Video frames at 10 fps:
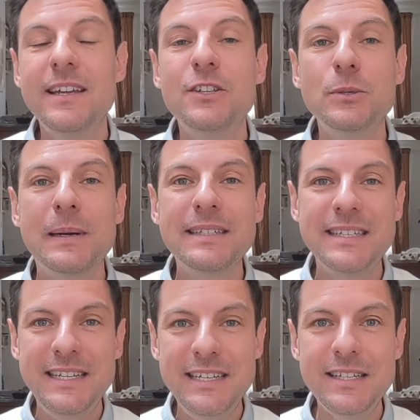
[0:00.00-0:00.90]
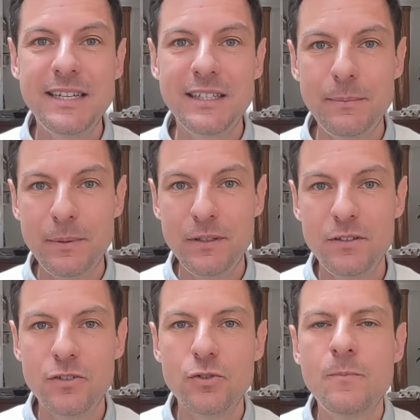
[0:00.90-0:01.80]
It's about
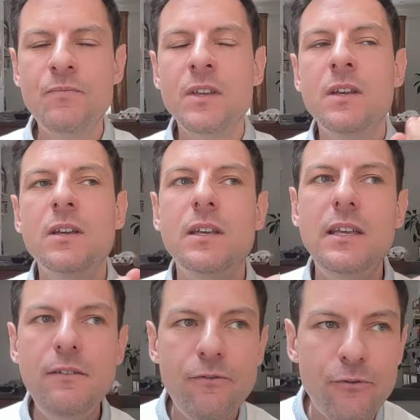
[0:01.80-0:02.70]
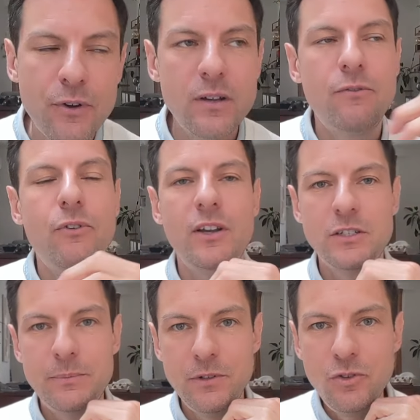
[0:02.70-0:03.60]
interdependence. So if, for
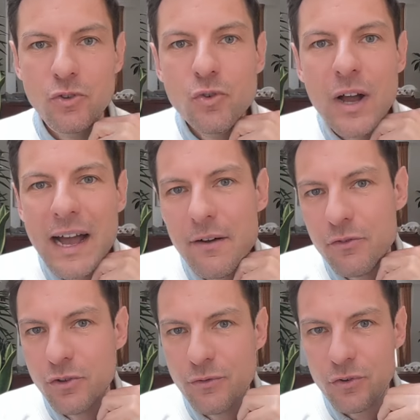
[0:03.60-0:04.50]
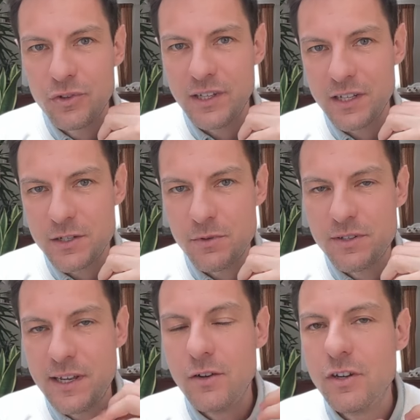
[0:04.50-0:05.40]
example, you have an avoidant
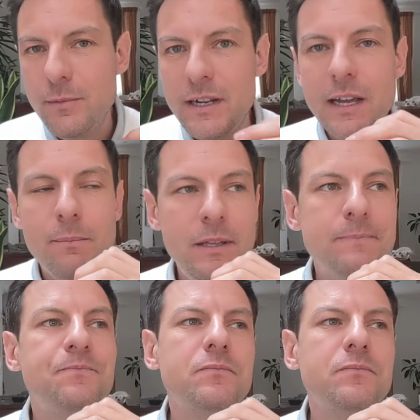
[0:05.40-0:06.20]
attachment style, a little bit like me,